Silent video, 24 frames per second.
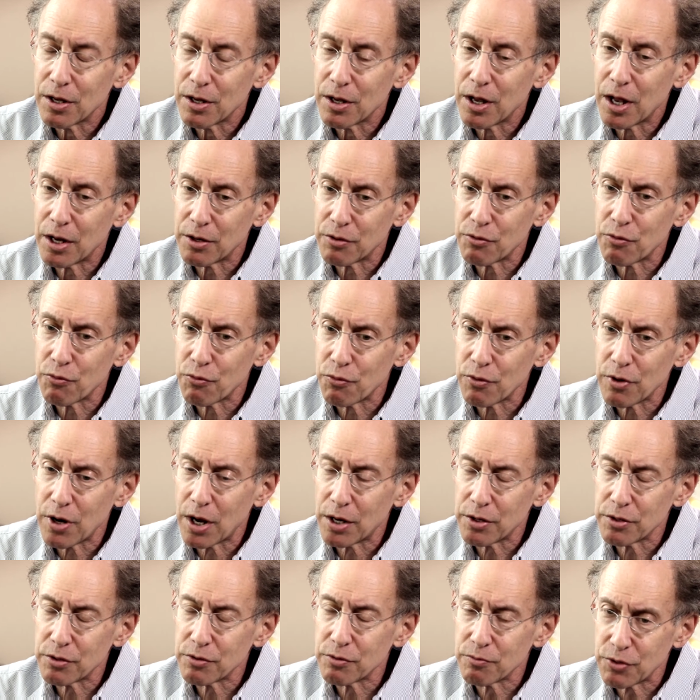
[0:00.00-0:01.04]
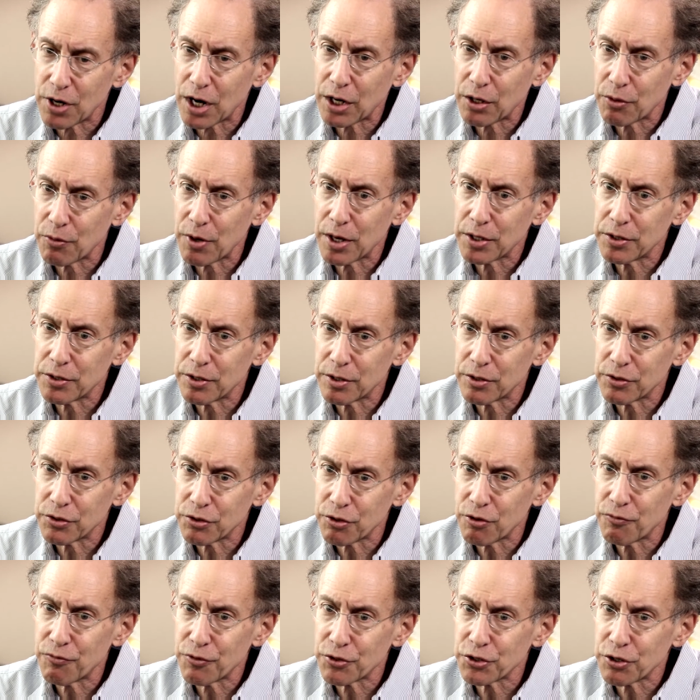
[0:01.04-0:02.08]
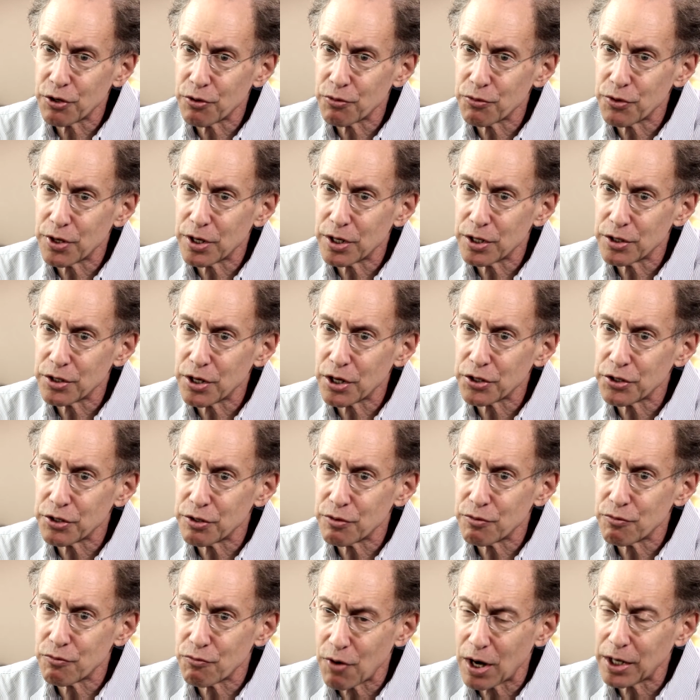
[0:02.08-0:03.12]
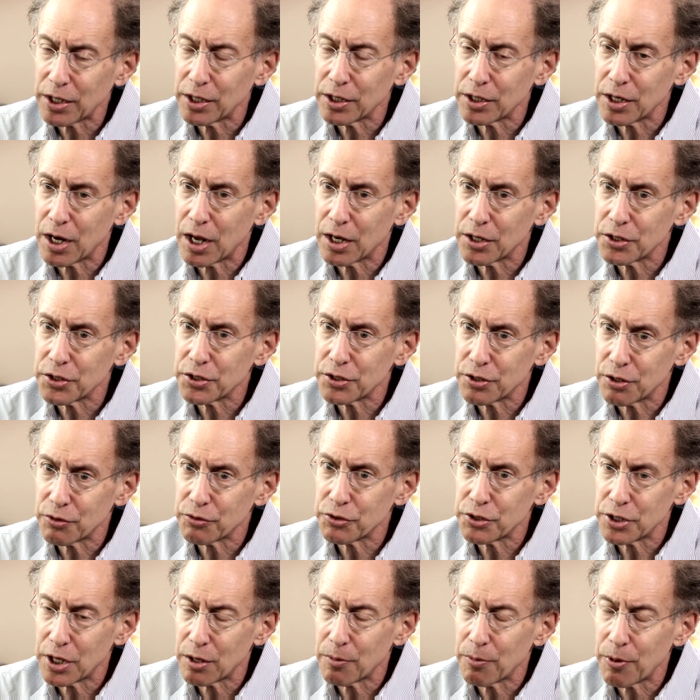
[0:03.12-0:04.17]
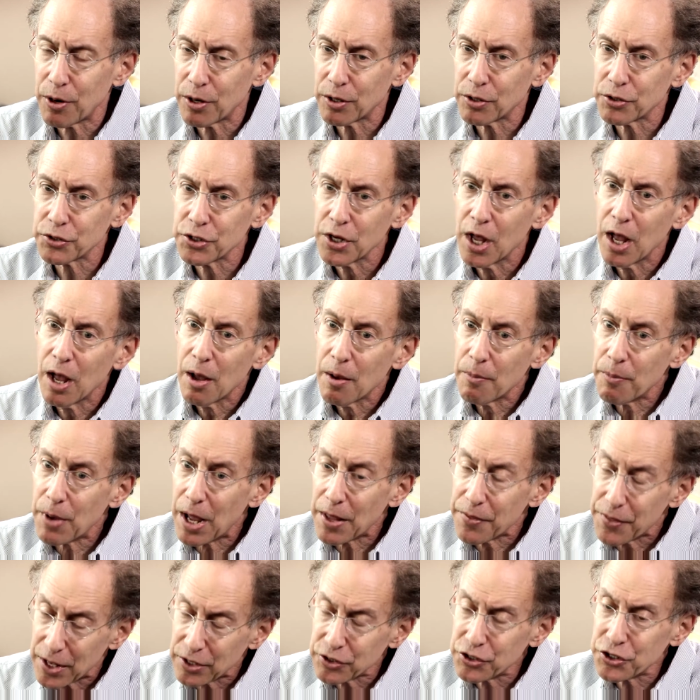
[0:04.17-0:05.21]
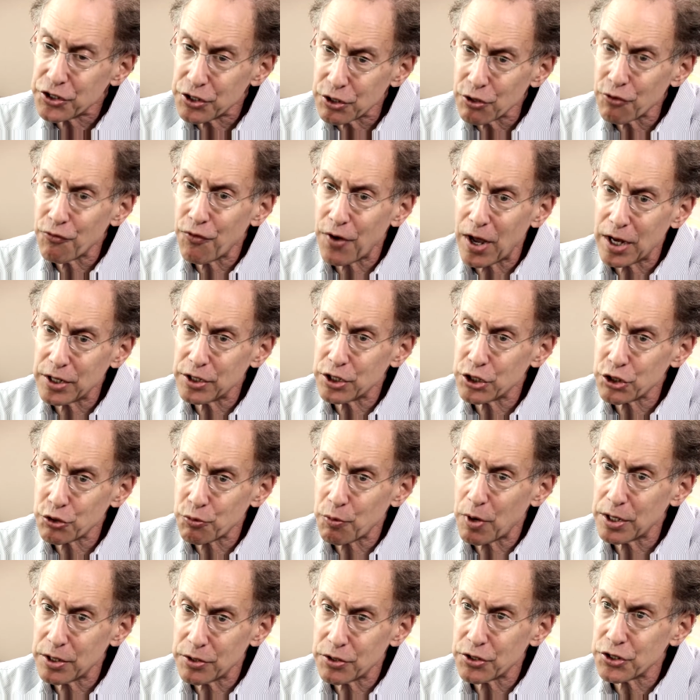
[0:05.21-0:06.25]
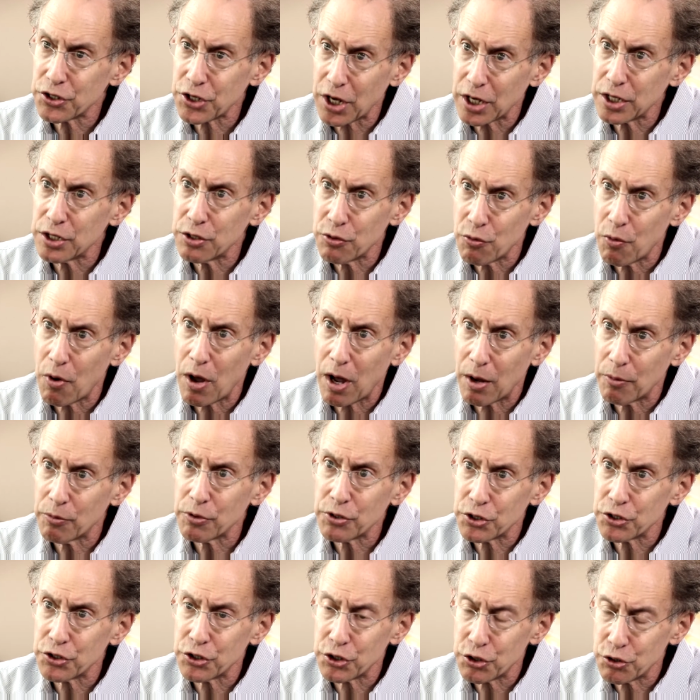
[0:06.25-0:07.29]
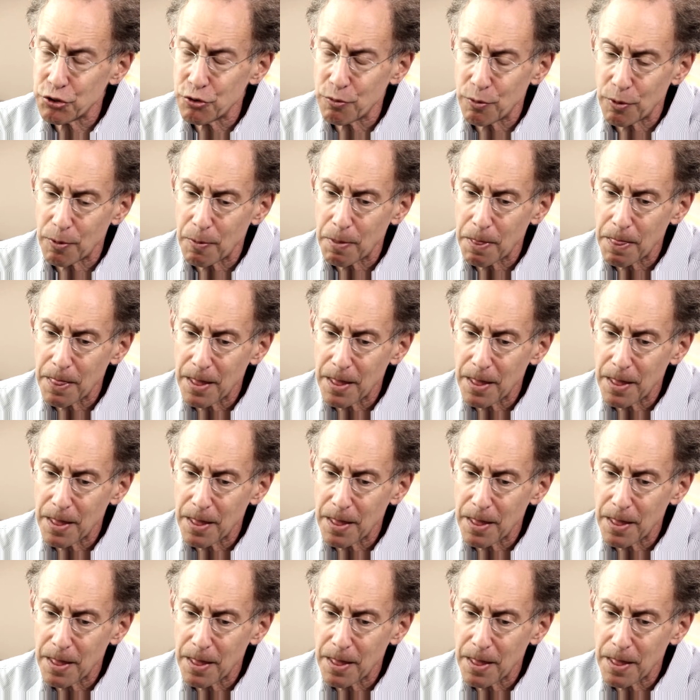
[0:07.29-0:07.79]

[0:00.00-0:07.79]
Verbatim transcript: and, and decorate the surface so that it doesn't recognize those nanoparticles, and then still find its way to the site you want, which is the tumor.